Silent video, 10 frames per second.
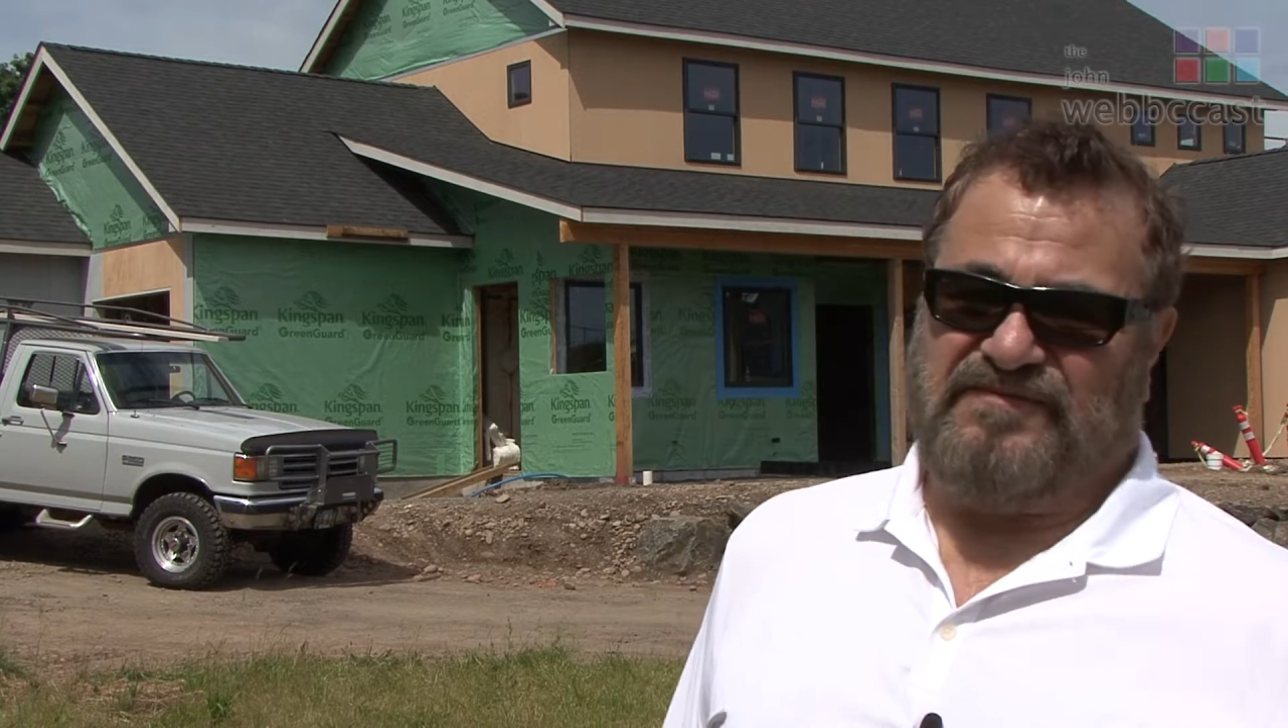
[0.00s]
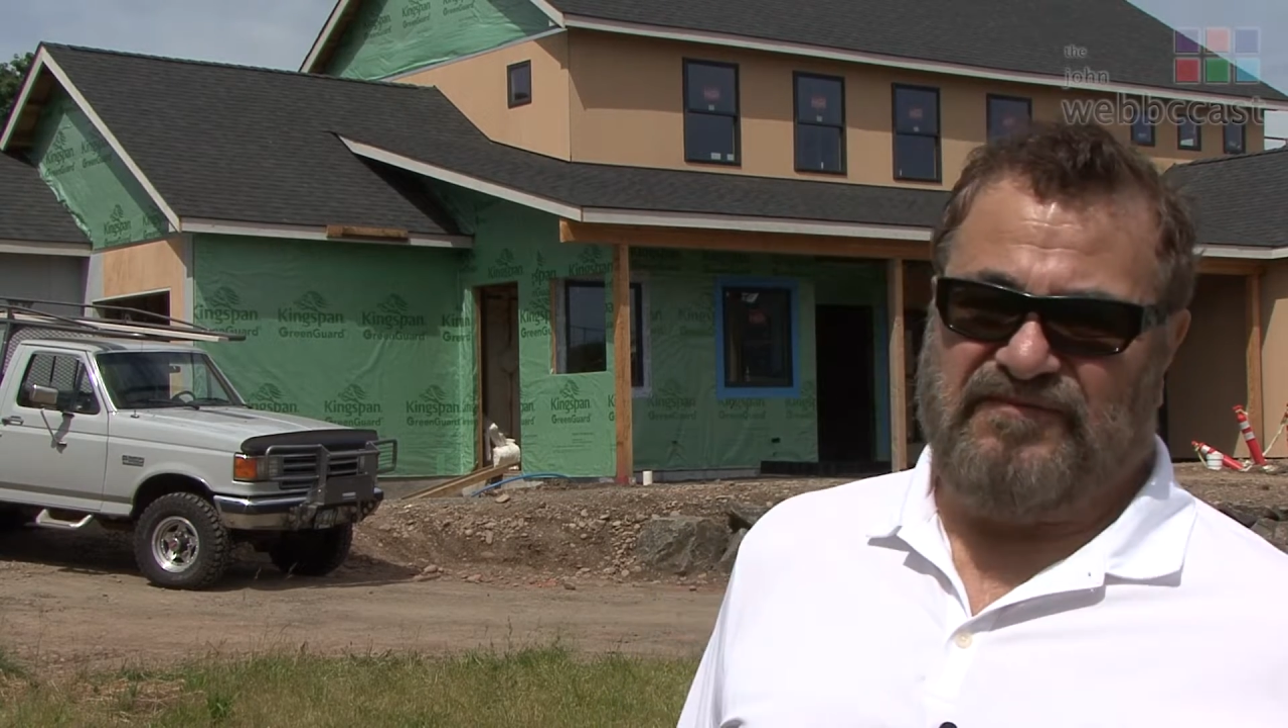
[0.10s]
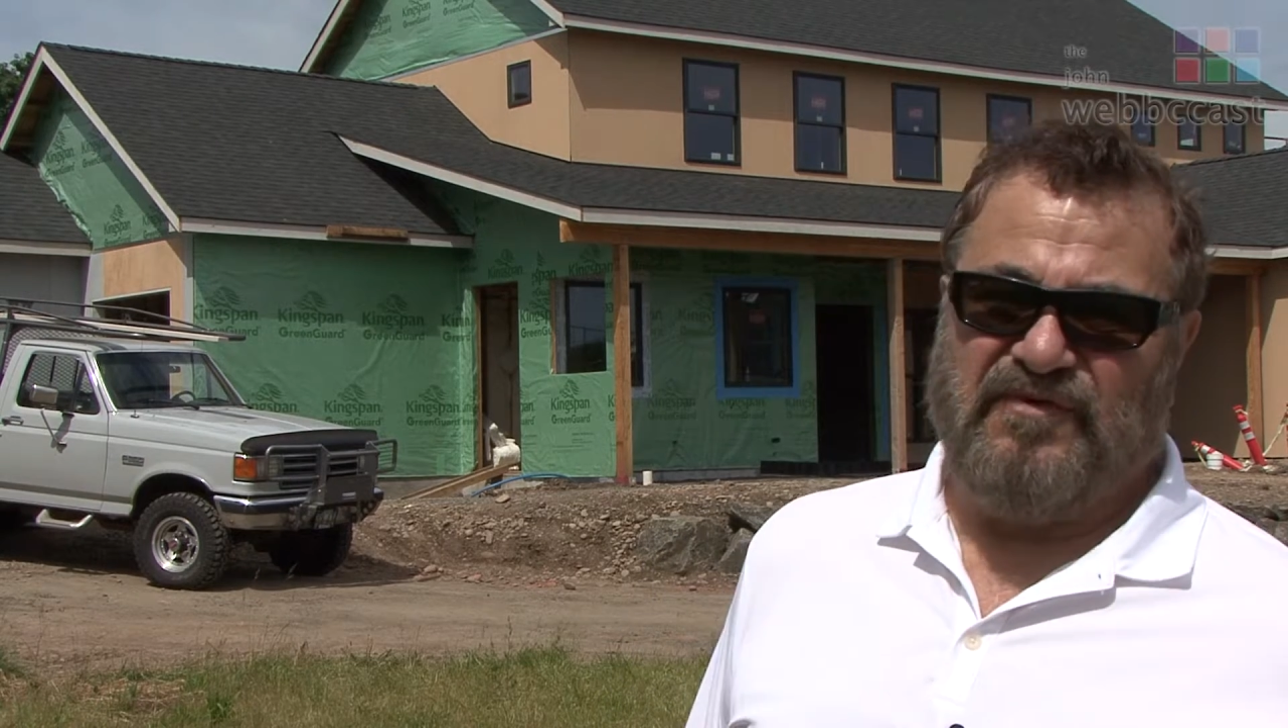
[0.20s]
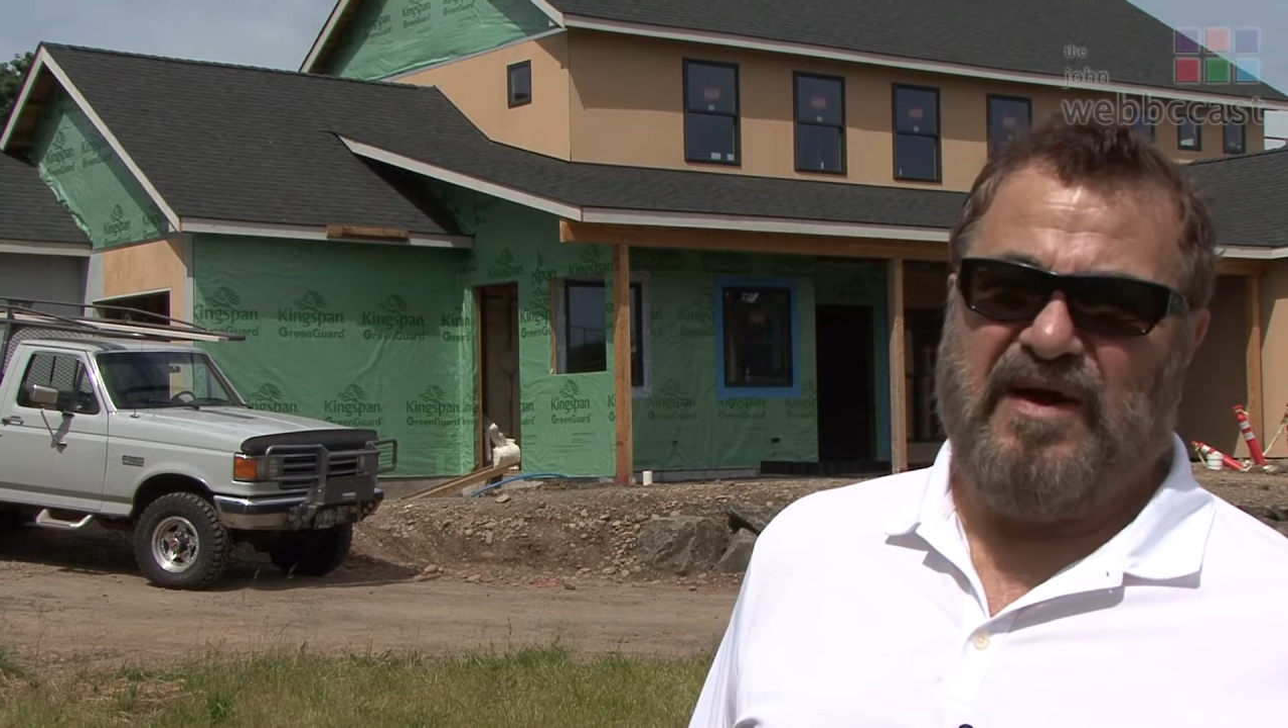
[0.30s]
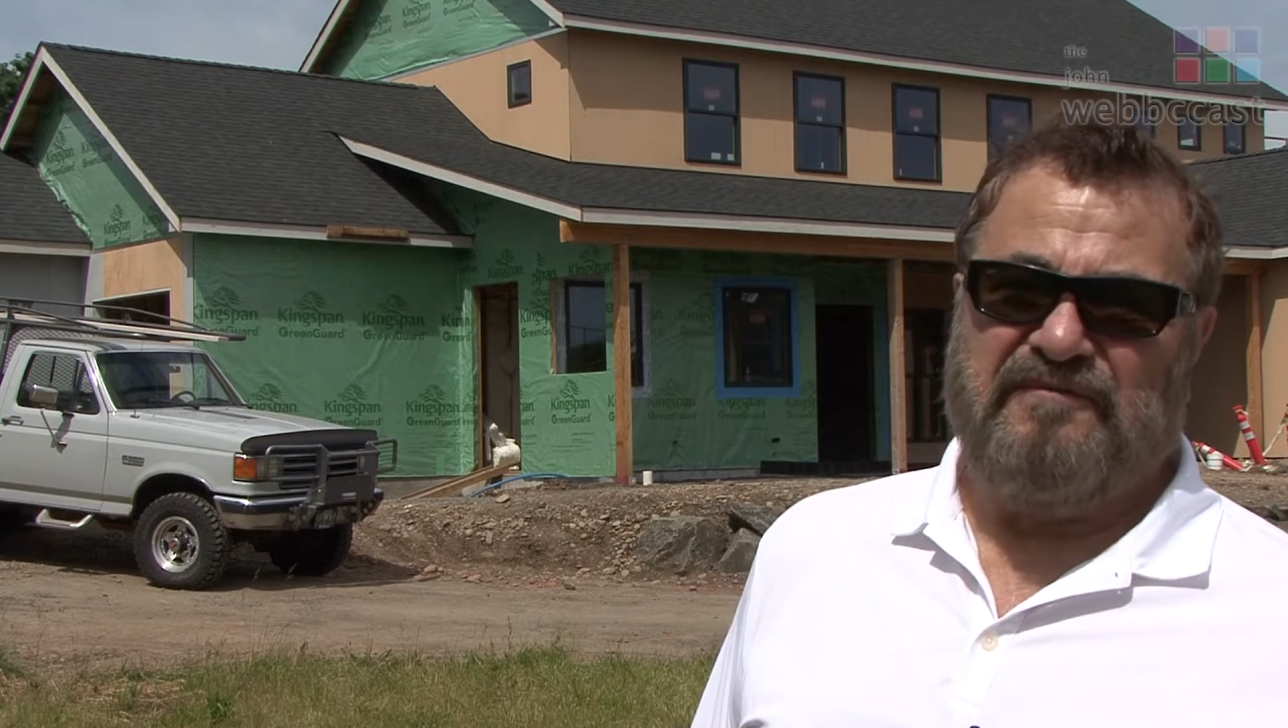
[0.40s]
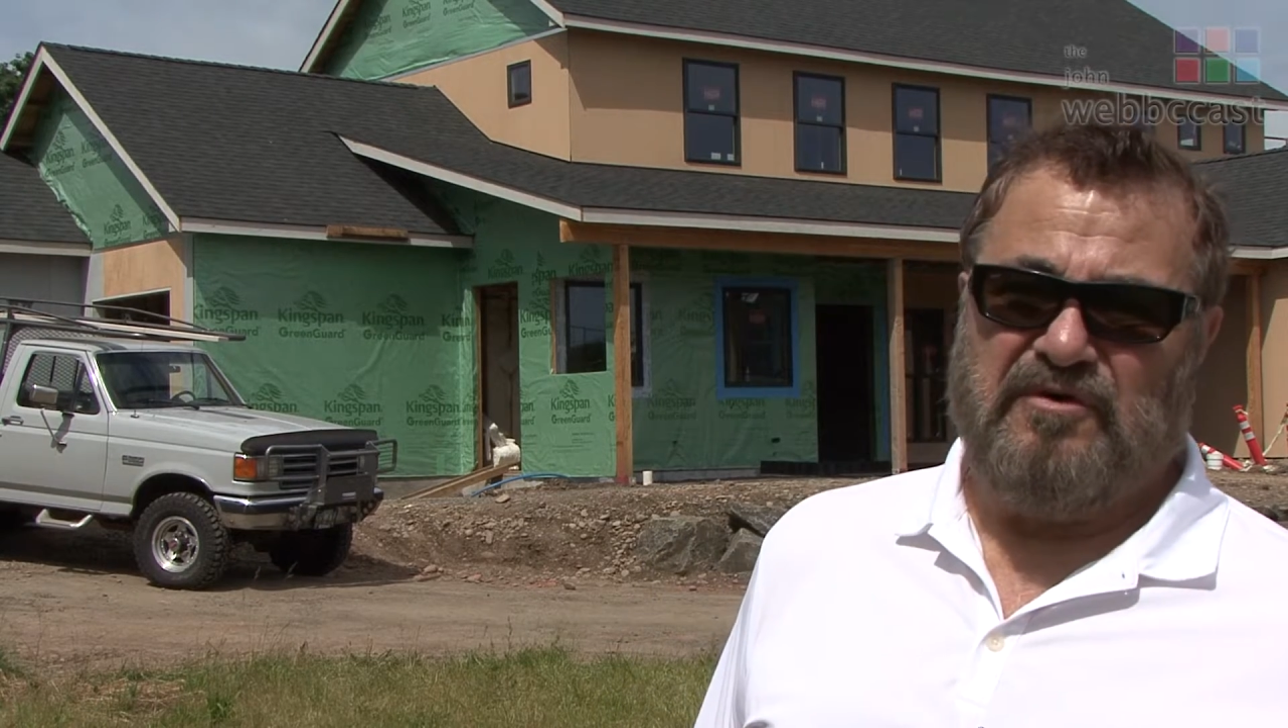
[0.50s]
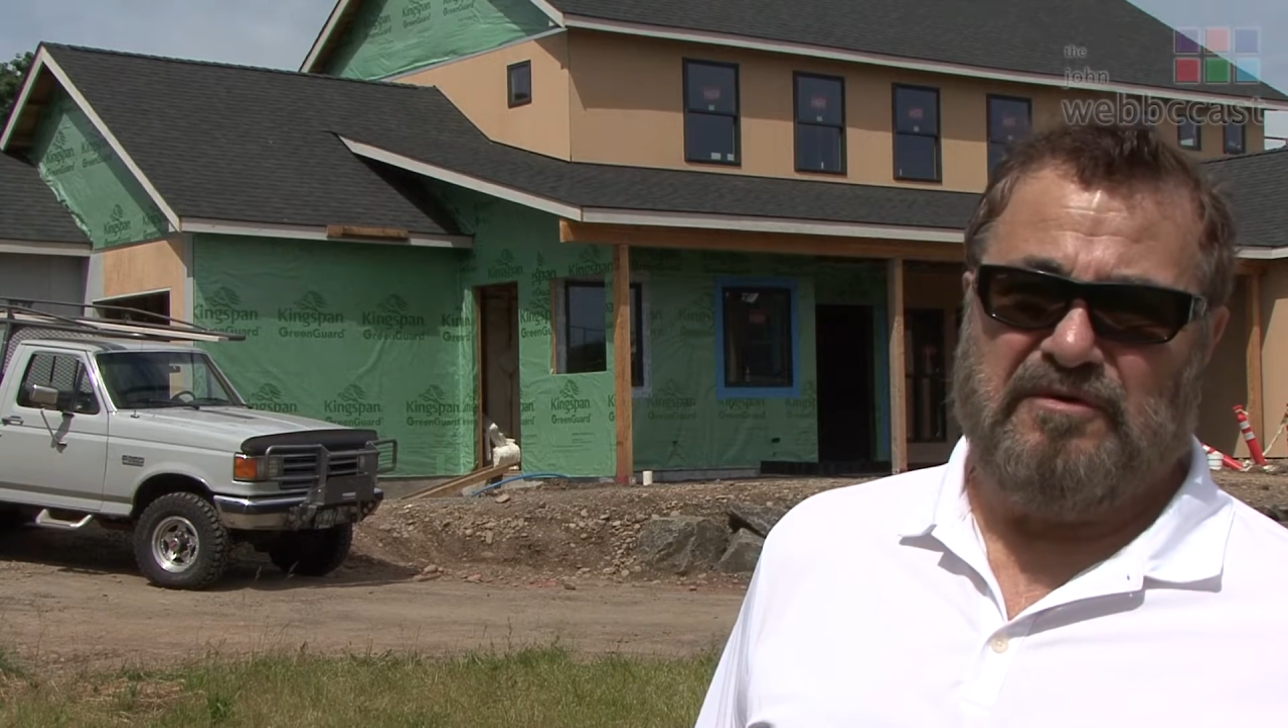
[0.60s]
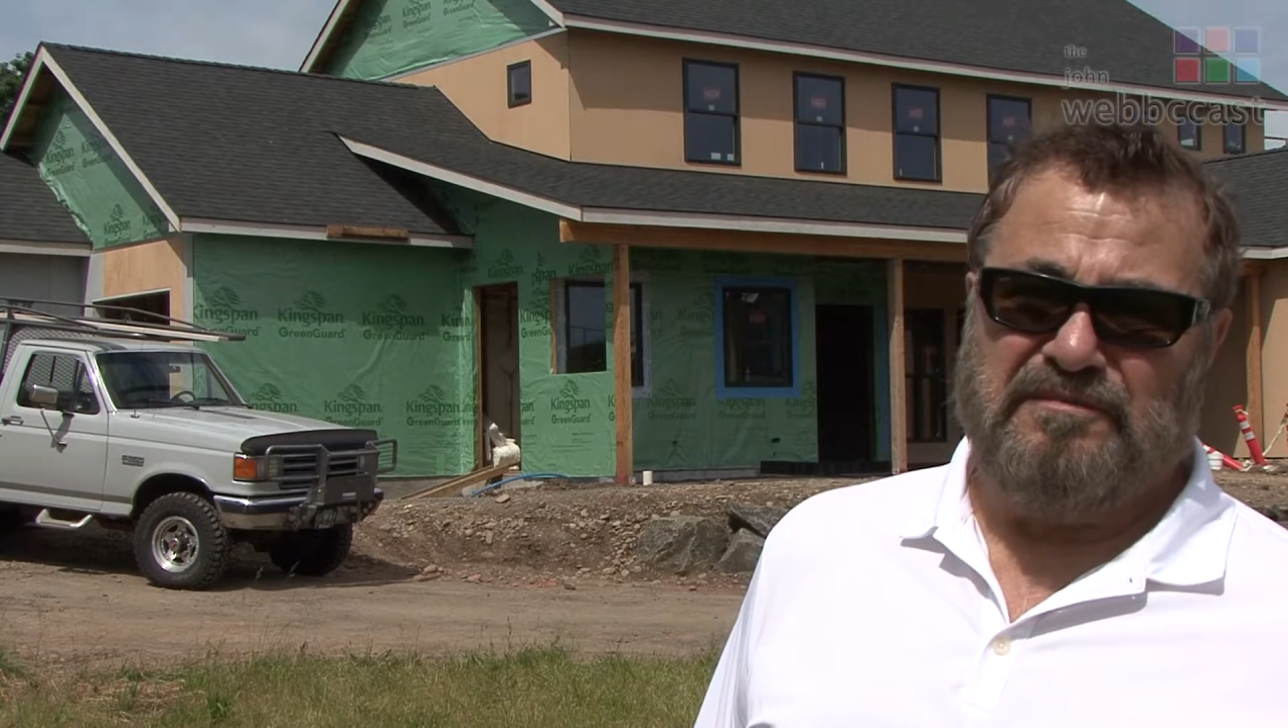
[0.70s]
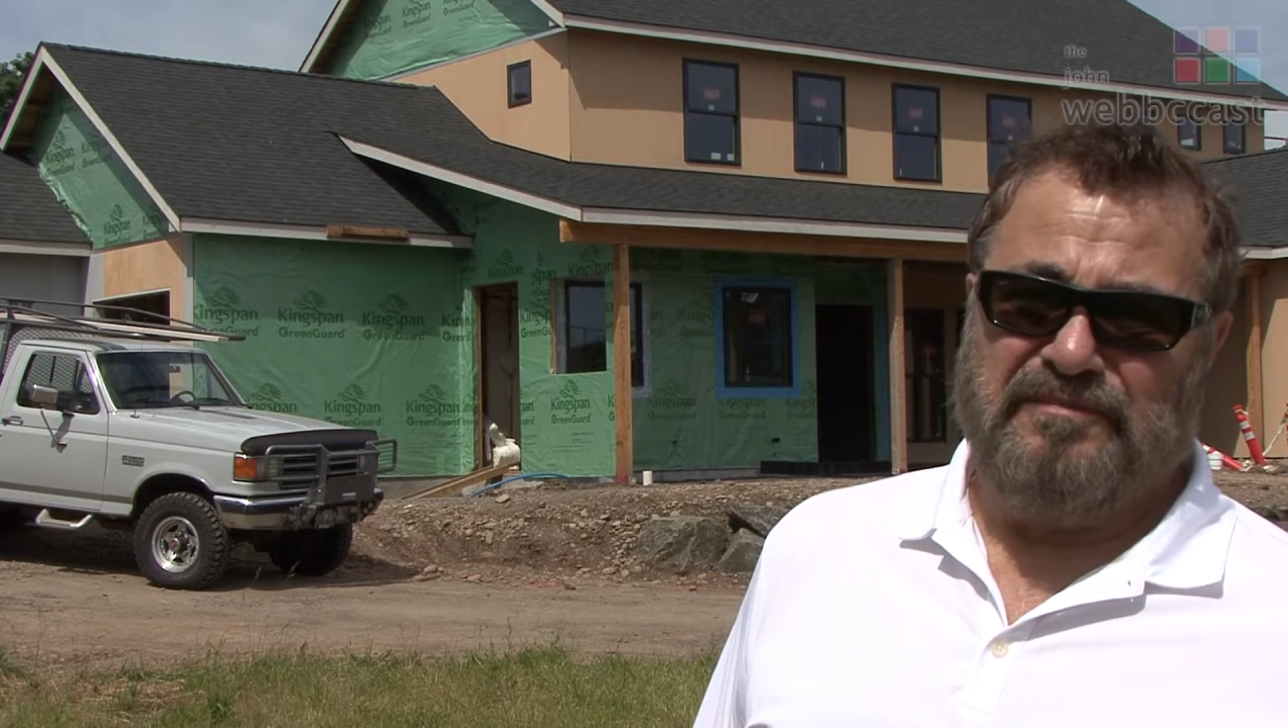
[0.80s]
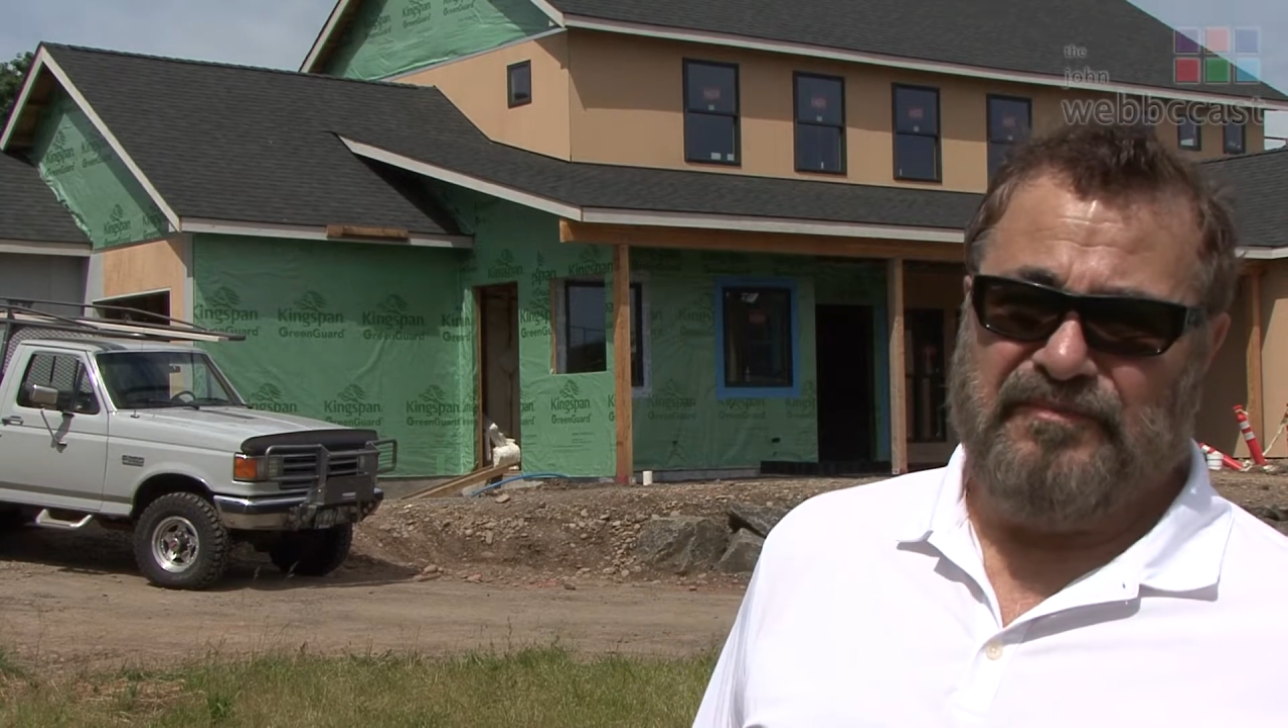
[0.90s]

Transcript: forever.